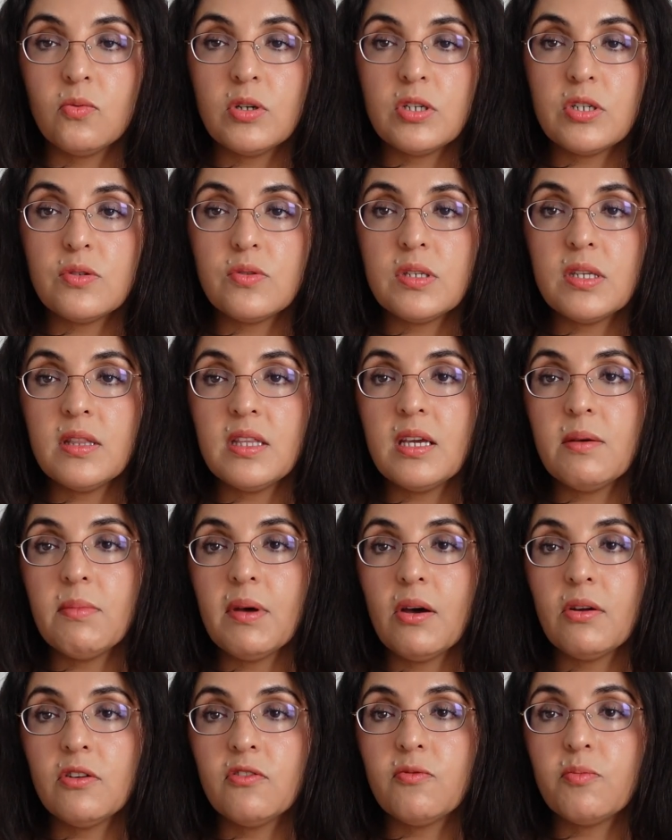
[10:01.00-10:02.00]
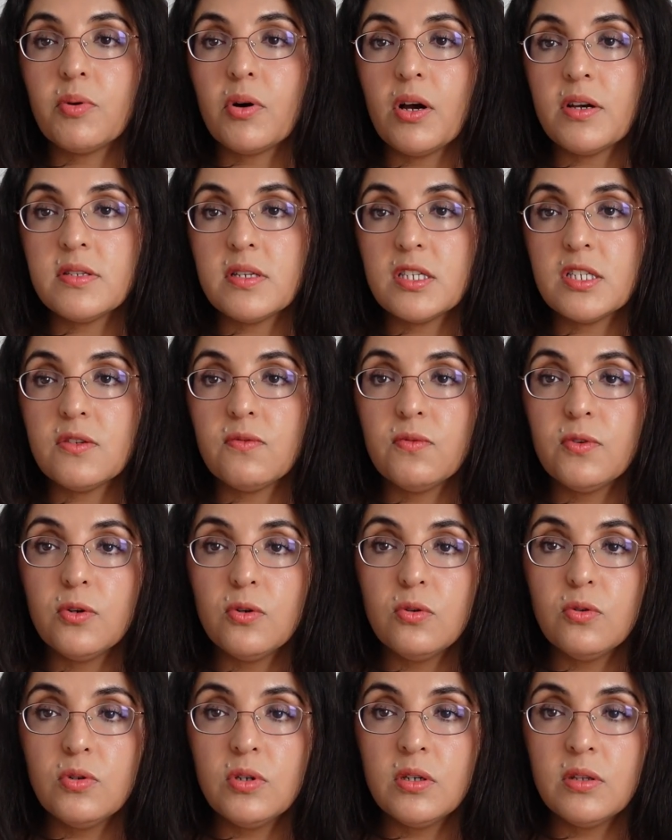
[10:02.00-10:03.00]
reducing the amount of processed
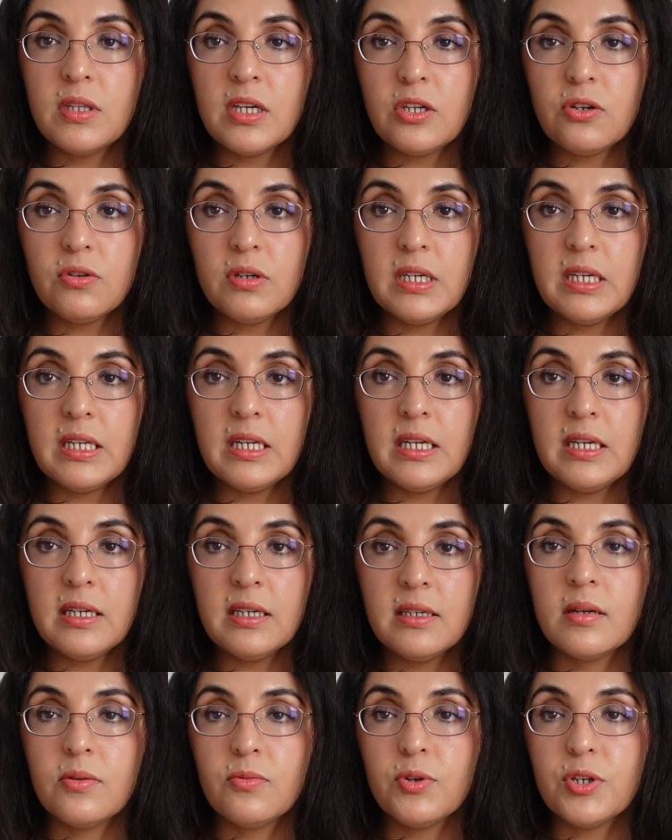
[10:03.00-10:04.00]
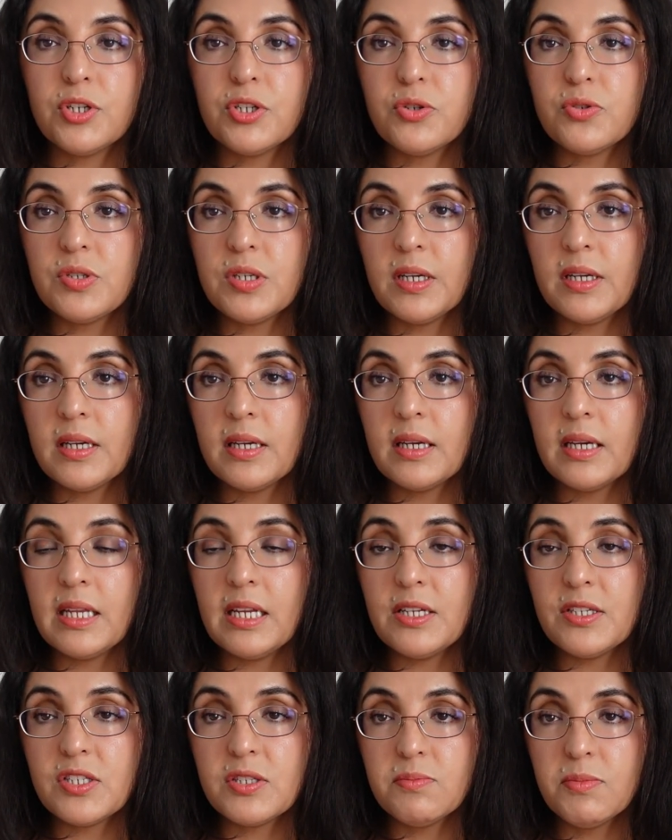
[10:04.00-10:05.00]
food that you're eating, reducing
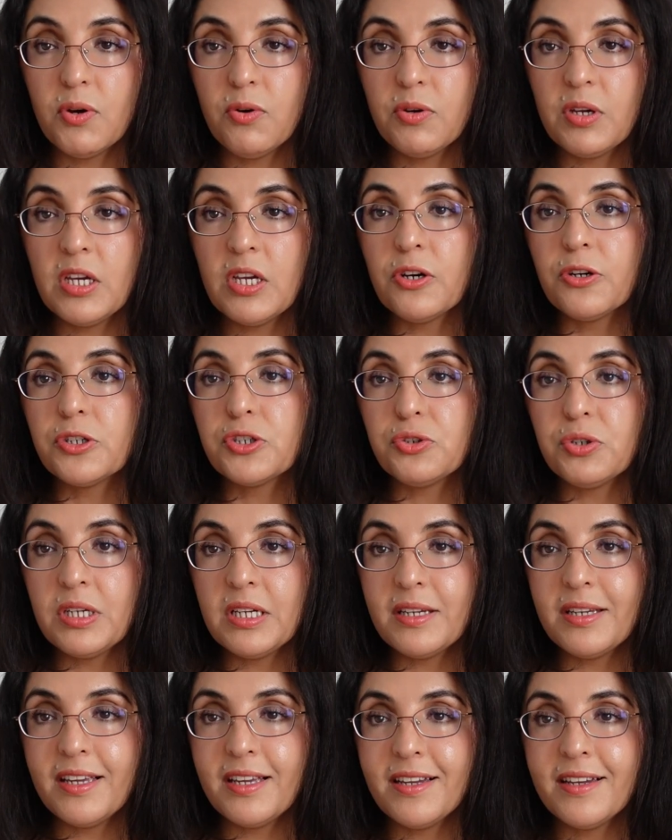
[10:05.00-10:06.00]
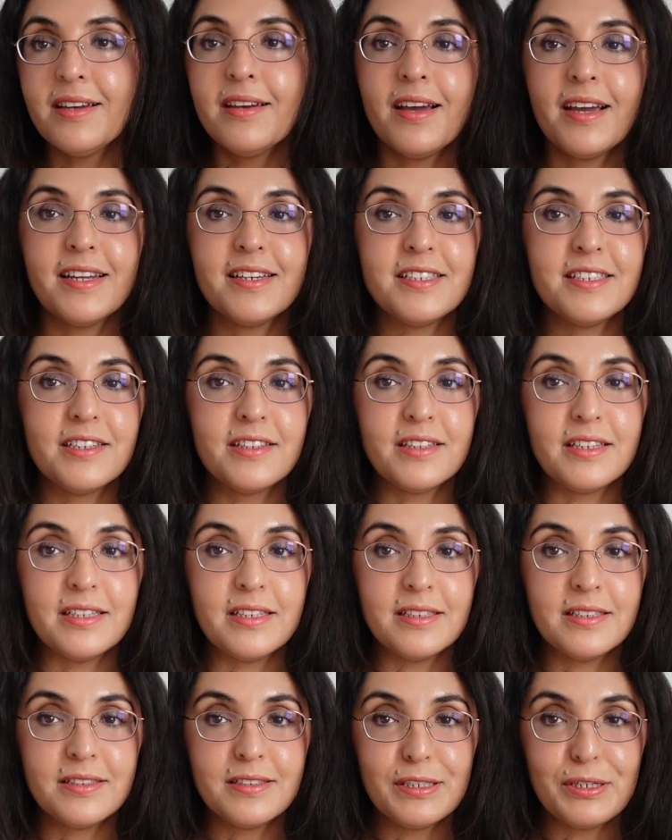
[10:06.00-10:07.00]
any smoking or drinking,
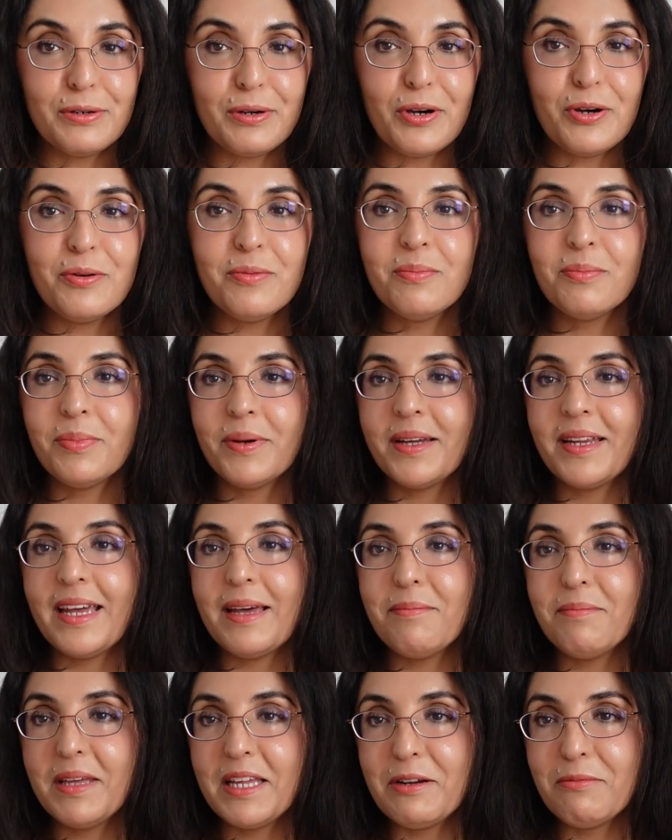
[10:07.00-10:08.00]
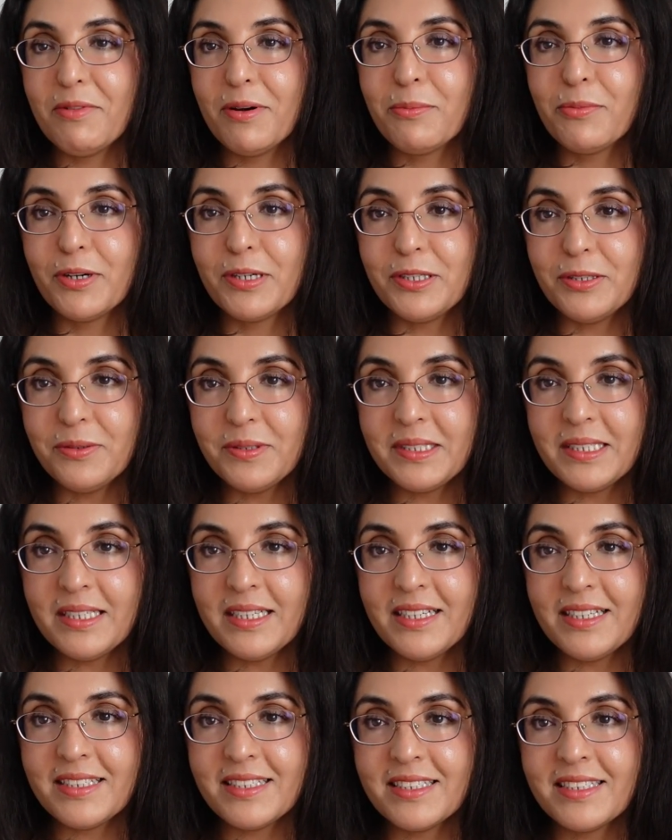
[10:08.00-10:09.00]
ideally zero, but at minimum reducing
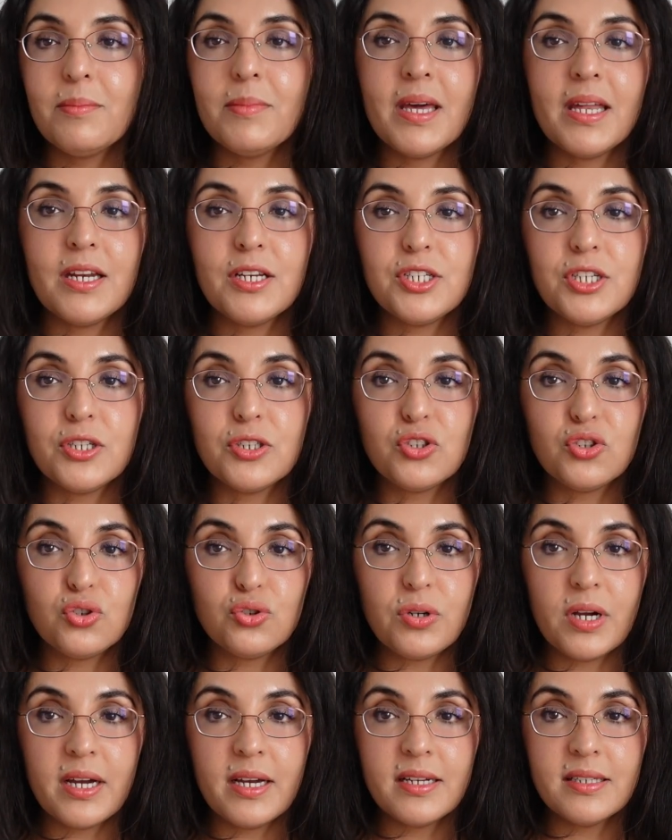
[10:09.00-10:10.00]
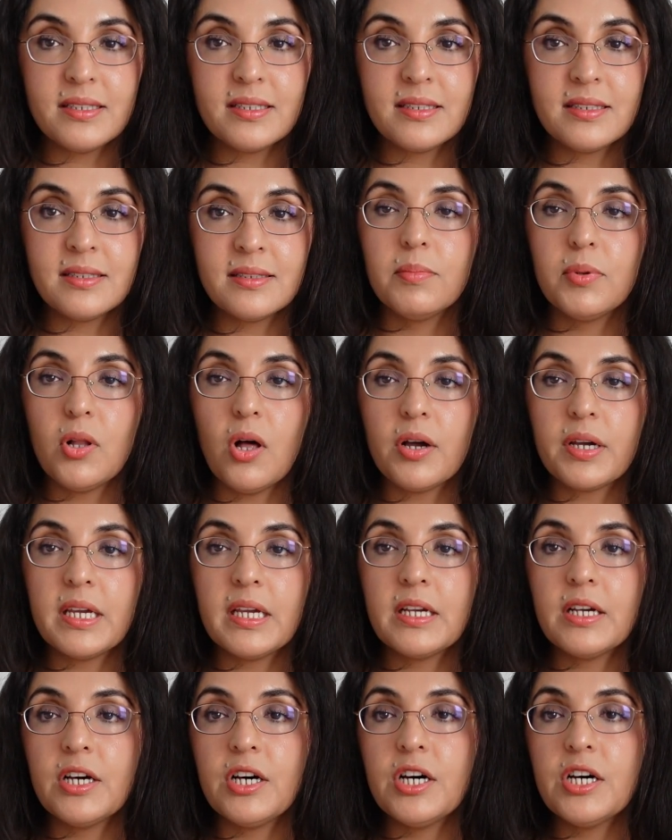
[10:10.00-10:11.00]
it, managing stress,
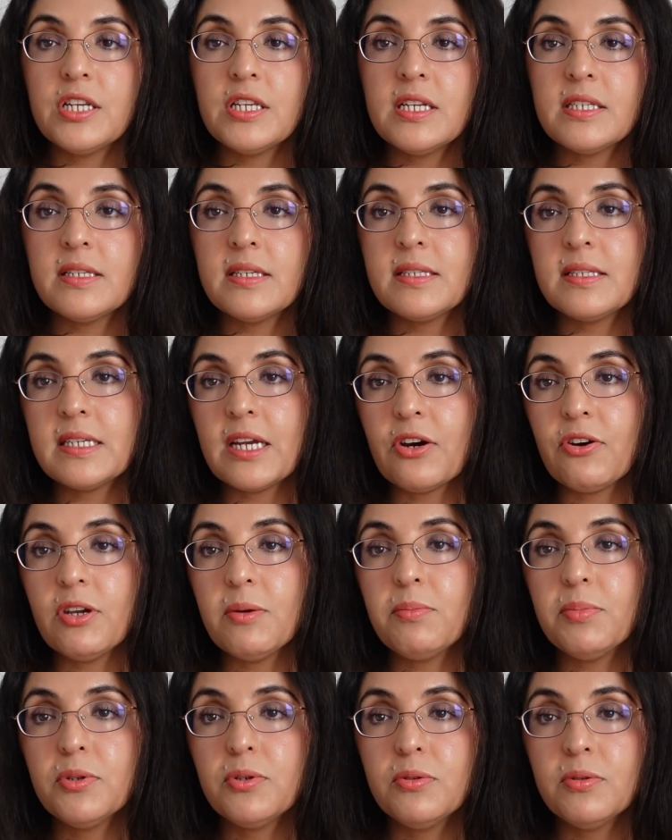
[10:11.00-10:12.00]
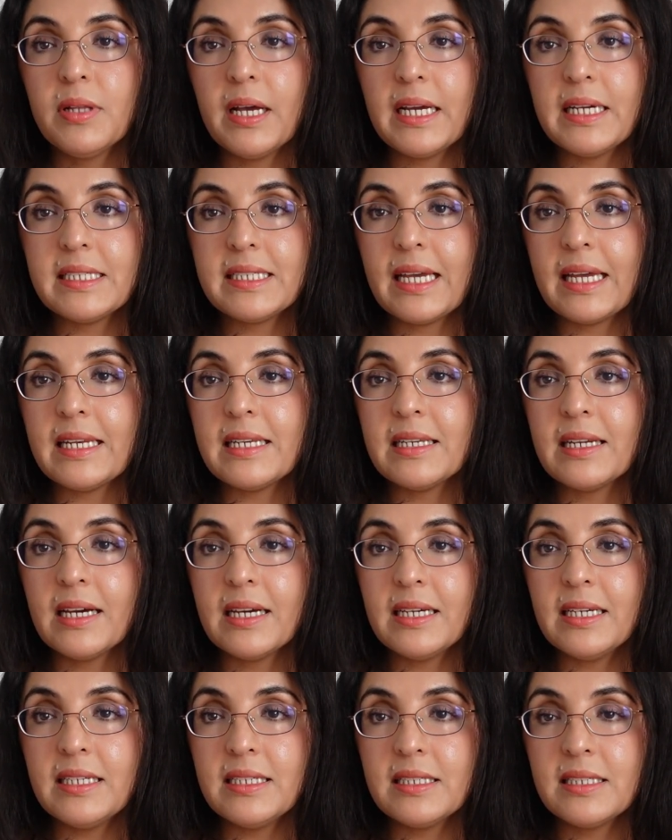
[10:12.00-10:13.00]
blocking unnecessary blue light at
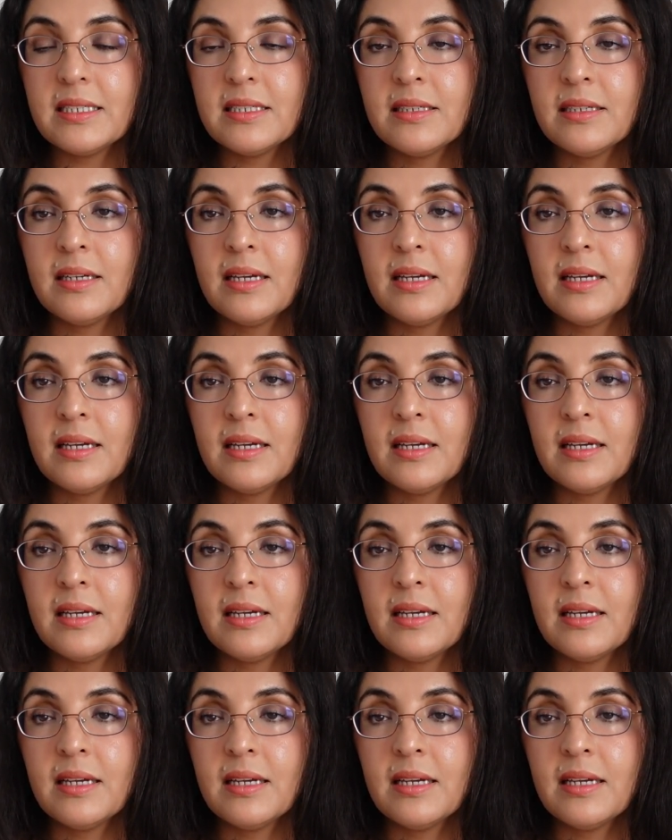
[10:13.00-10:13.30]
night,